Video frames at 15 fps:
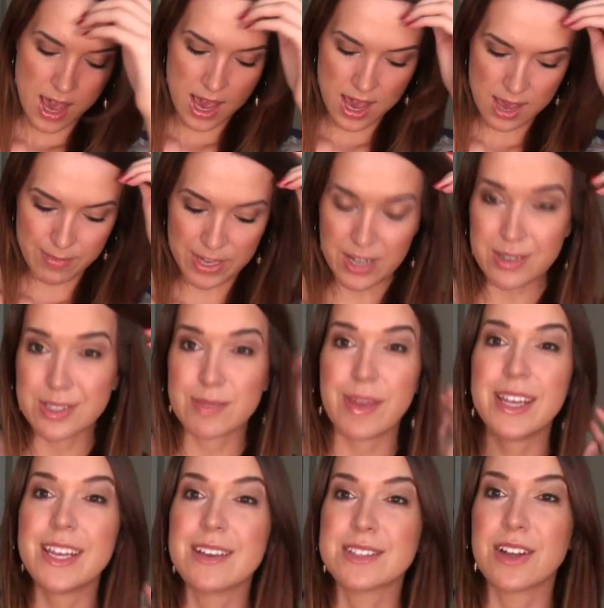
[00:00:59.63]
Um, and also
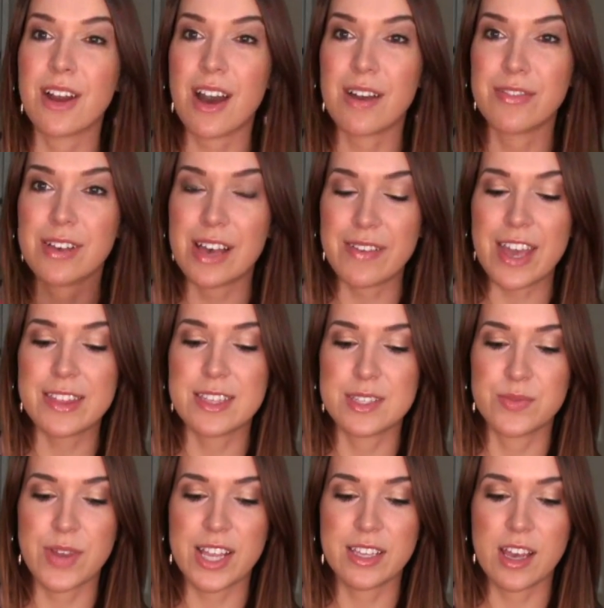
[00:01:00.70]
my nails are awful. I've had
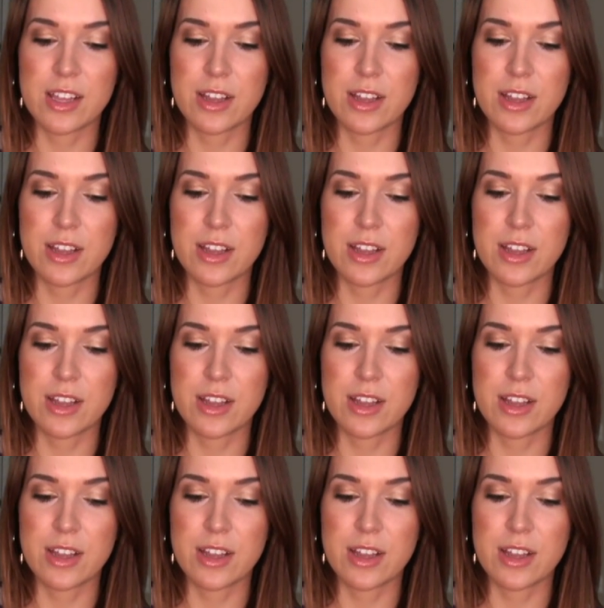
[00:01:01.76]
this red